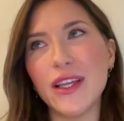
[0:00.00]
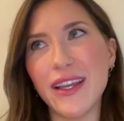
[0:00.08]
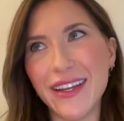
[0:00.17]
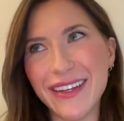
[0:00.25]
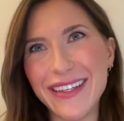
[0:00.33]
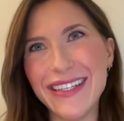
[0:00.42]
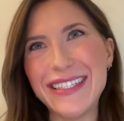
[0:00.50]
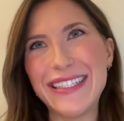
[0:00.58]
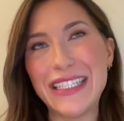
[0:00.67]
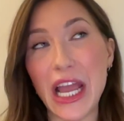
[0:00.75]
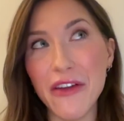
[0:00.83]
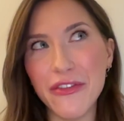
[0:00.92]
Definitely.
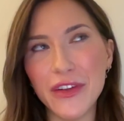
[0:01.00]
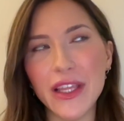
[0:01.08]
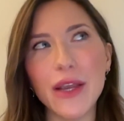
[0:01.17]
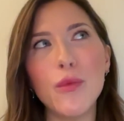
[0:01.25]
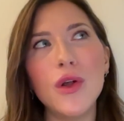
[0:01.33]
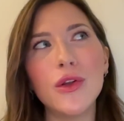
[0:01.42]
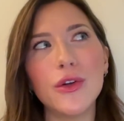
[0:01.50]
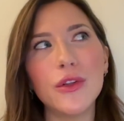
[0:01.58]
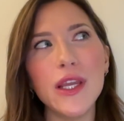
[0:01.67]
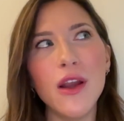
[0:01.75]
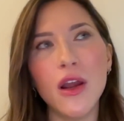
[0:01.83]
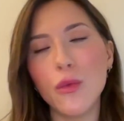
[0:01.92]
Definitely. Well,
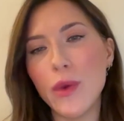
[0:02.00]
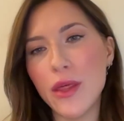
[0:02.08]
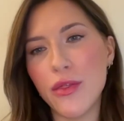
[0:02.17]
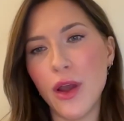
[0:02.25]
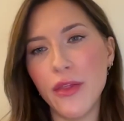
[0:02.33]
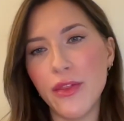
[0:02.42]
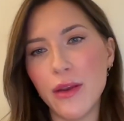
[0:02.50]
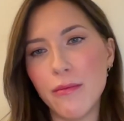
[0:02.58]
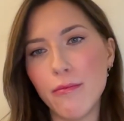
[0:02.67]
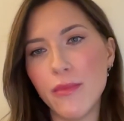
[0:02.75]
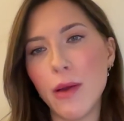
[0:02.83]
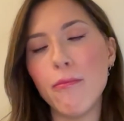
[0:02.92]
early on, we thought that
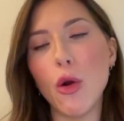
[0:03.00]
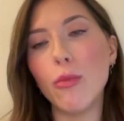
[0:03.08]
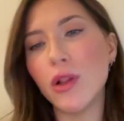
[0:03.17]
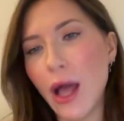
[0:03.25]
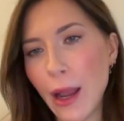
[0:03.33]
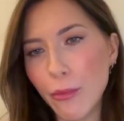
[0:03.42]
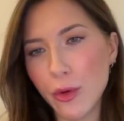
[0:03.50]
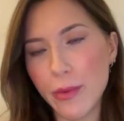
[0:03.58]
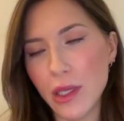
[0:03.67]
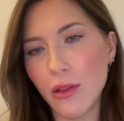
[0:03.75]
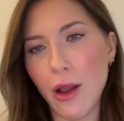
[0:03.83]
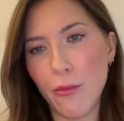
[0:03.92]
a mobile app would
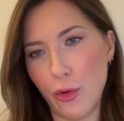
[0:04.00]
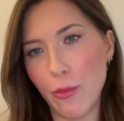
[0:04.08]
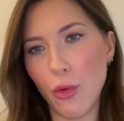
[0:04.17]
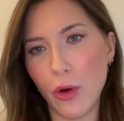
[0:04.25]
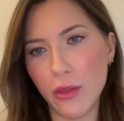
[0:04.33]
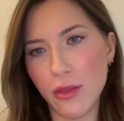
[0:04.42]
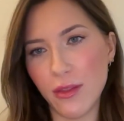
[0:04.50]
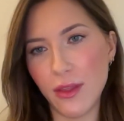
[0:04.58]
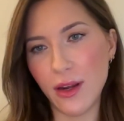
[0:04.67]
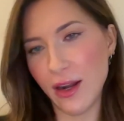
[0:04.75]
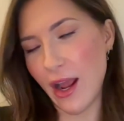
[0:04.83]
be a lot more important than